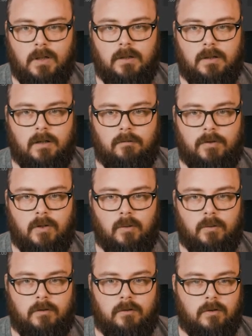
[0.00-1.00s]
Now, if you go
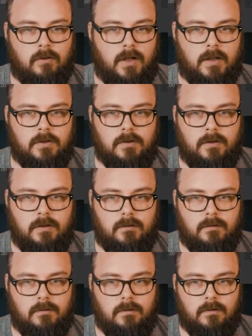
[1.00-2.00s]
into your action
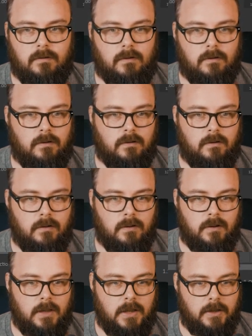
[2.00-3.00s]
list,
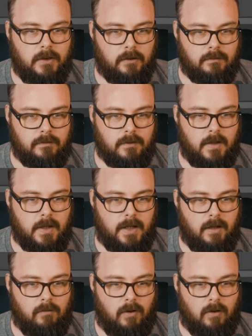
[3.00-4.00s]
you can see they
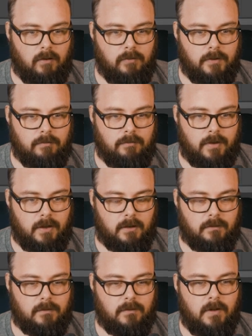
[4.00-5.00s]
have all of
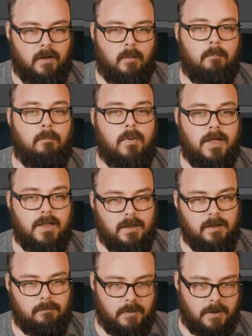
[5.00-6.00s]
Leafac's
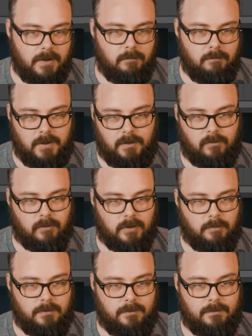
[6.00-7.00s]
many
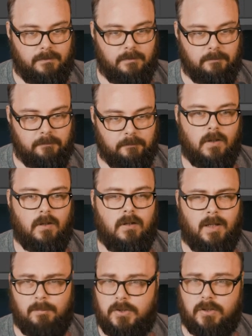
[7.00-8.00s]
scripts.
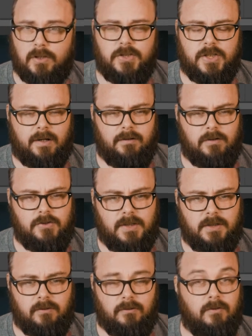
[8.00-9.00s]
And be sure to check out his
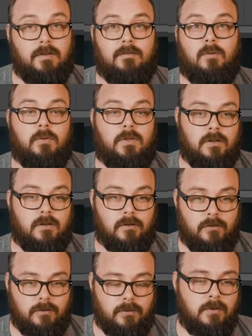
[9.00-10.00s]
channel so you can see what they all
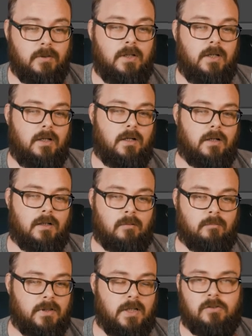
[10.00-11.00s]
do
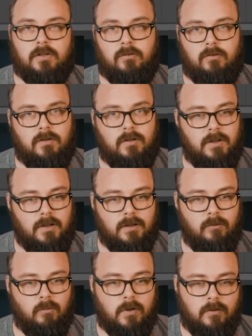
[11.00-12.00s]
in case you're interested
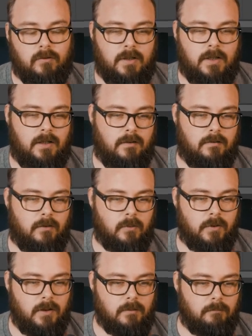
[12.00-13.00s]
in what else he has
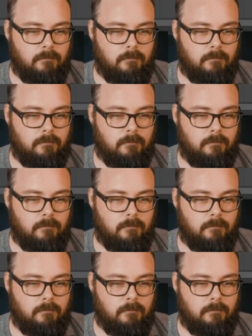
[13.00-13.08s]
going on.